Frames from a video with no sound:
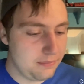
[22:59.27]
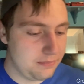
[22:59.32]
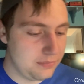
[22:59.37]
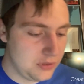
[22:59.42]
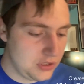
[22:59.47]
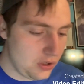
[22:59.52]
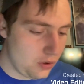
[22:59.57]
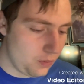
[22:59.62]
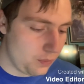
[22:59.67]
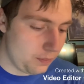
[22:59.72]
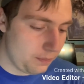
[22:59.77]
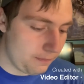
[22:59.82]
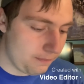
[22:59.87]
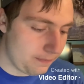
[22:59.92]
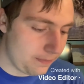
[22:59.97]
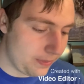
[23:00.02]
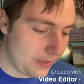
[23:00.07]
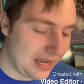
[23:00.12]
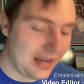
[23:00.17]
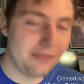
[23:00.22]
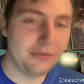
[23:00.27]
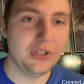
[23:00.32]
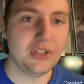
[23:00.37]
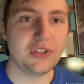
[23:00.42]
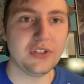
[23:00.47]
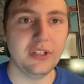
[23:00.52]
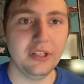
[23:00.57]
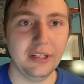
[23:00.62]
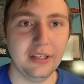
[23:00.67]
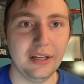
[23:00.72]
So,
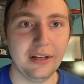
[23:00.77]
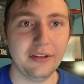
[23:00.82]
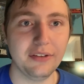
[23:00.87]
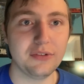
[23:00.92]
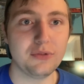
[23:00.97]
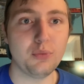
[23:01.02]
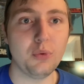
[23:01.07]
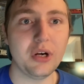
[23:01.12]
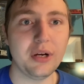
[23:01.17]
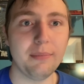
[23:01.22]
obviously, it's one